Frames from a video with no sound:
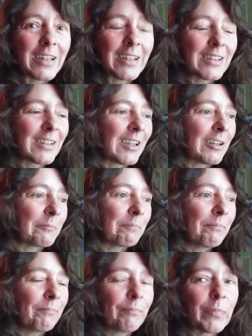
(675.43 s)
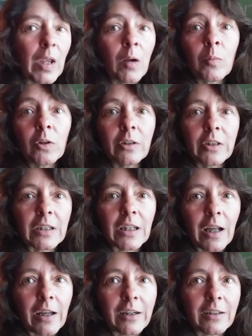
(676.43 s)
and um, I'm really
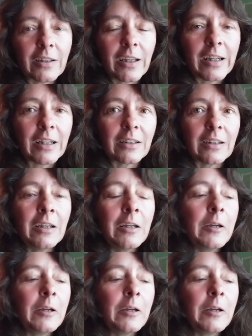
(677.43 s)
excited and